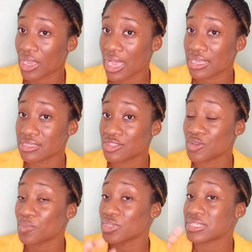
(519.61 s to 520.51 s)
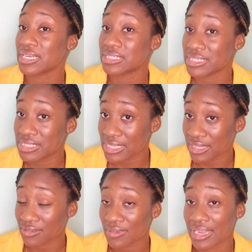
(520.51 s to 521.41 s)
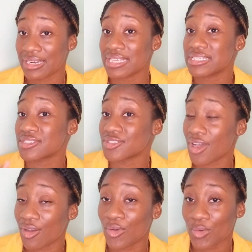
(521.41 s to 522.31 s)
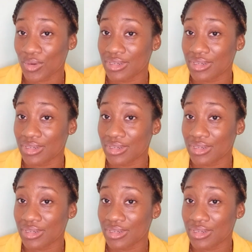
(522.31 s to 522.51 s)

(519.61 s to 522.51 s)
has to protect itself, and that is not good.